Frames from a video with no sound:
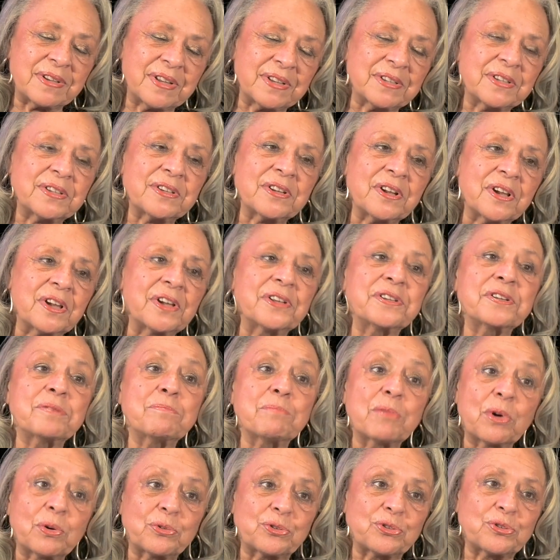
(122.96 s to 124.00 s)
in an
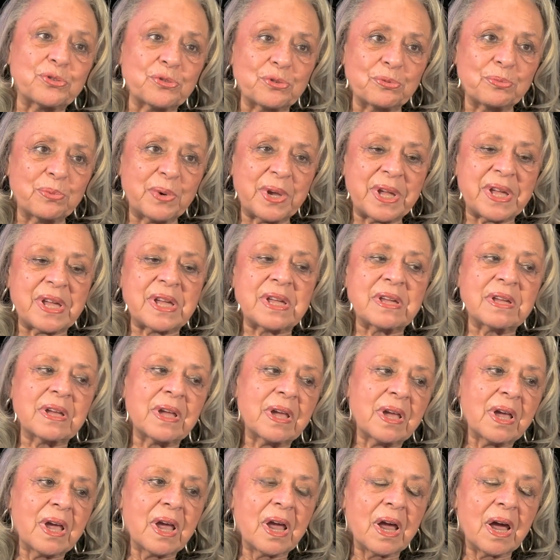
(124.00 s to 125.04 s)
unemotional way,
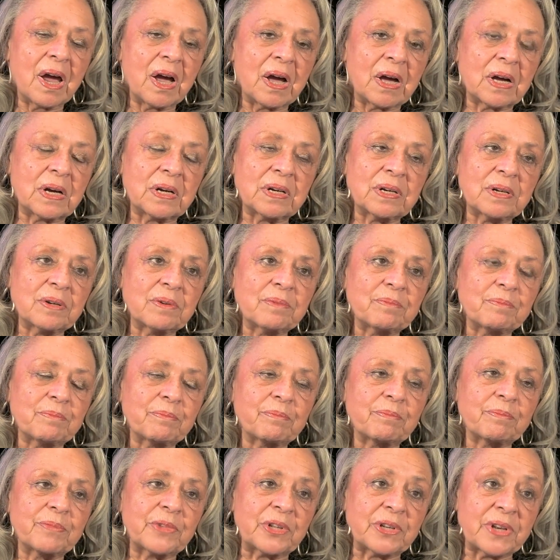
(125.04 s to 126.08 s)

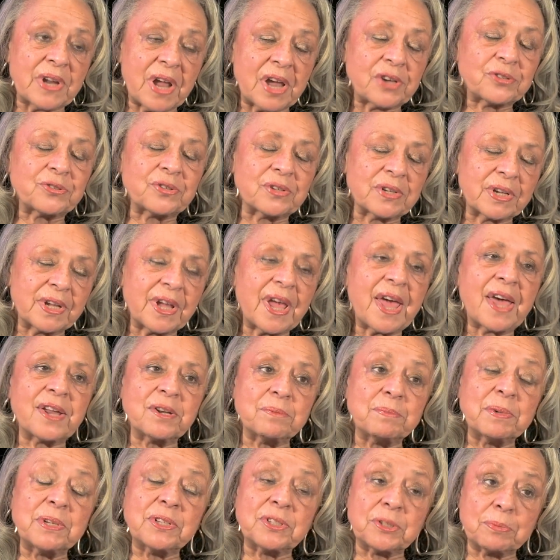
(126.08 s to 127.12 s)
the National
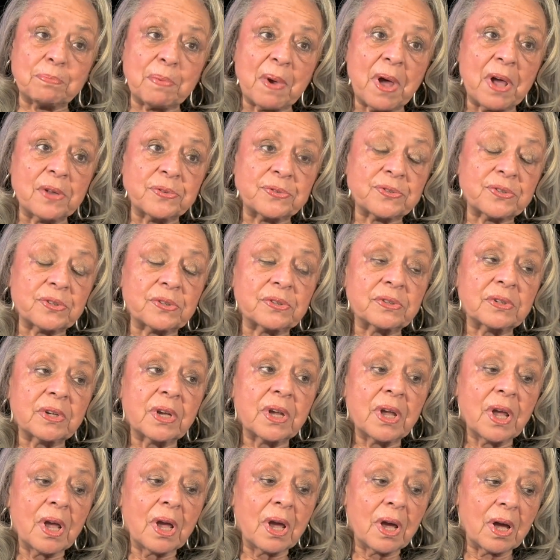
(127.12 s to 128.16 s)
Academy sponsored
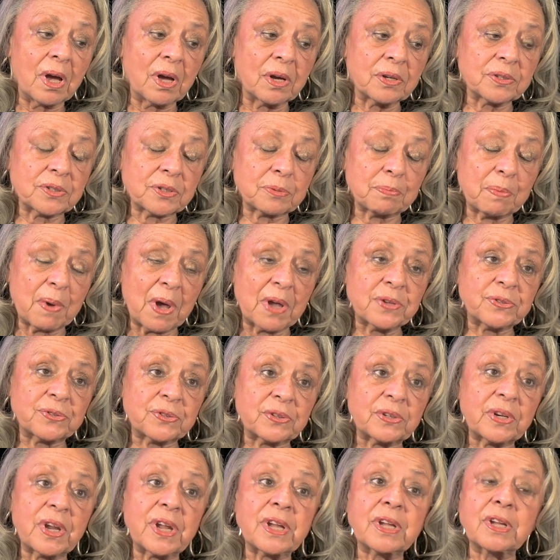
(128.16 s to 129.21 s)

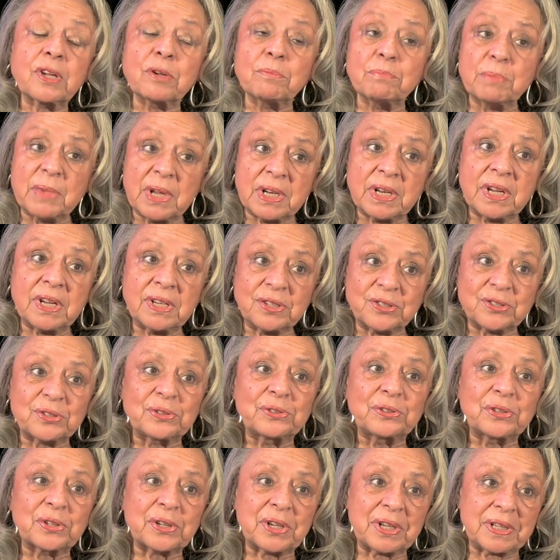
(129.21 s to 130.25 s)
a committee to
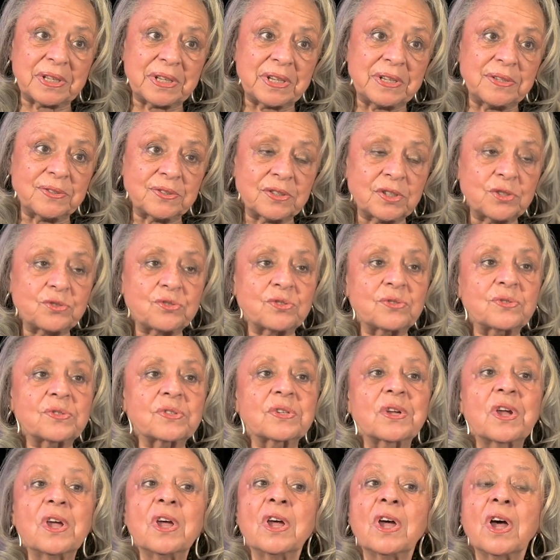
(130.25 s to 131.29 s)
look at these issues
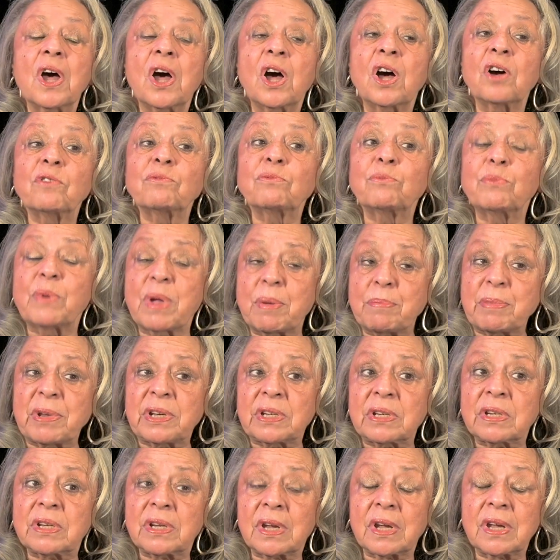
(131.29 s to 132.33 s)
of
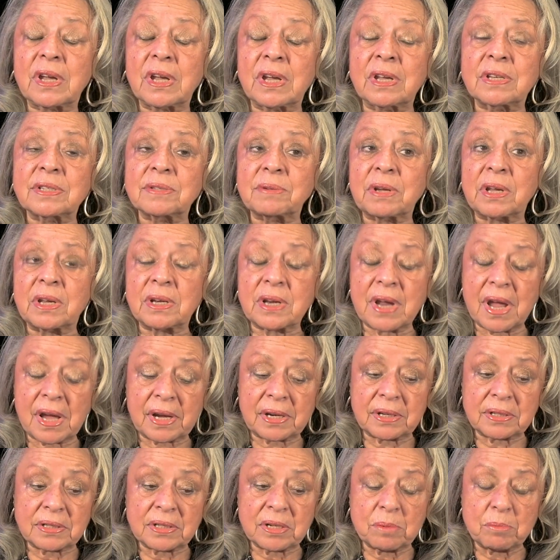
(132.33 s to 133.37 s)
women in
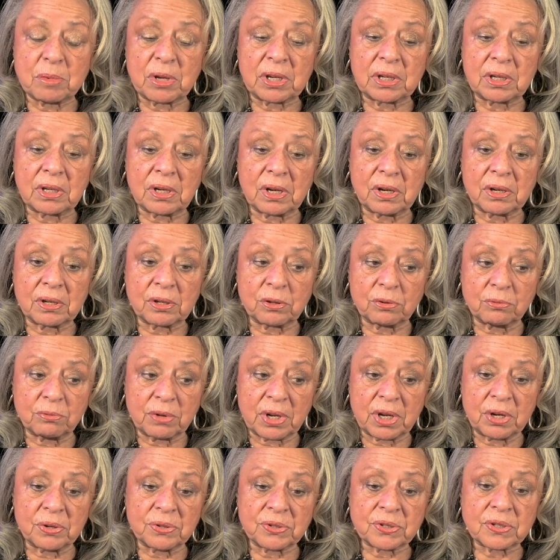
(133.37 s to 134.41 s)
academic
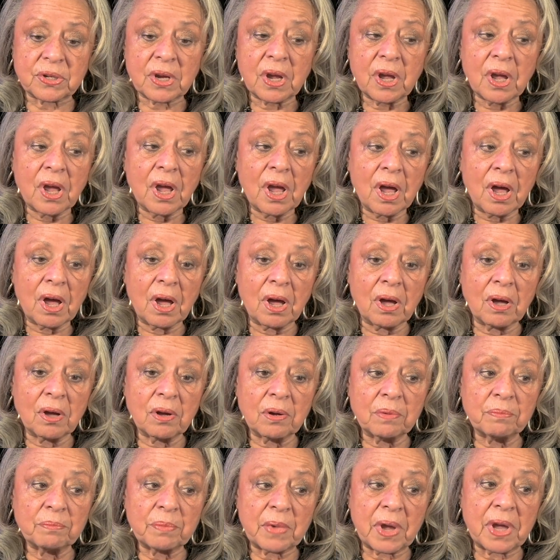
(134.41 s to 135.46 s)
careers
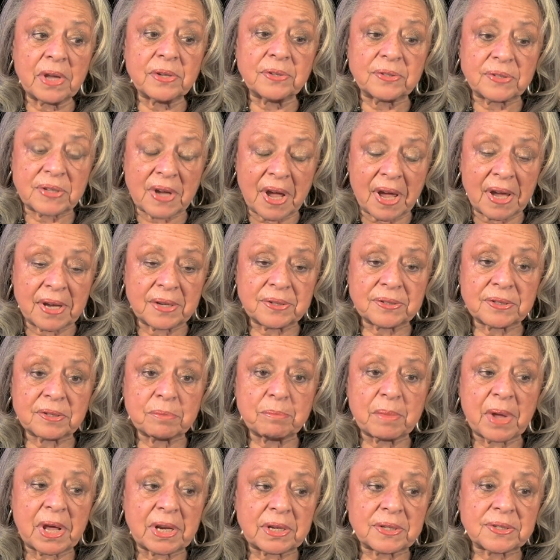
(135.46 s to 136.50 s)
in science
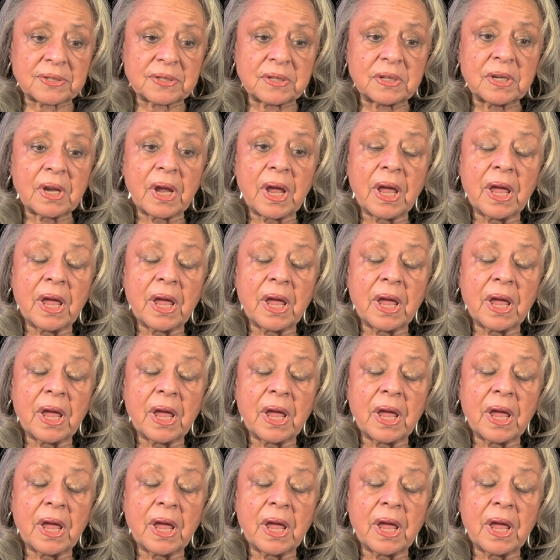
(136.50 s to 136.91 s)
and medicine.